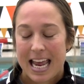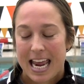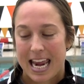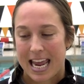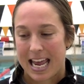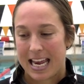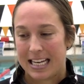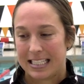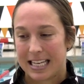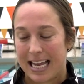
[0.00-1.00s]

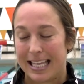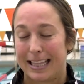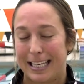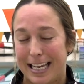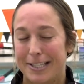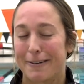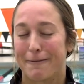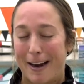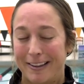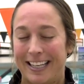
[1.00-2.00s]
and I think the kids are
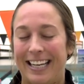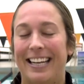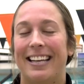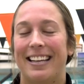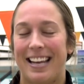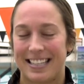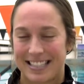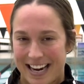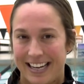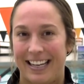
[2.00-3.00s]
finally
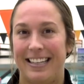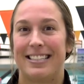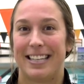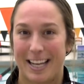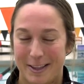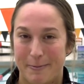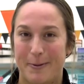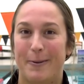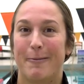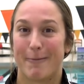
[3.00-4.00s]
excited to get in the
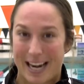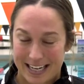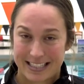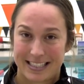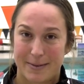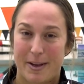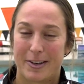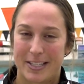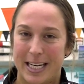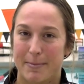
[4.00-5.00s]
pool and race some other
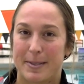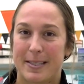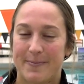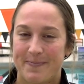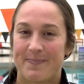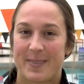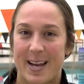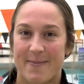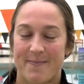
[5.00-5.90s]
teams. Yeah. Let's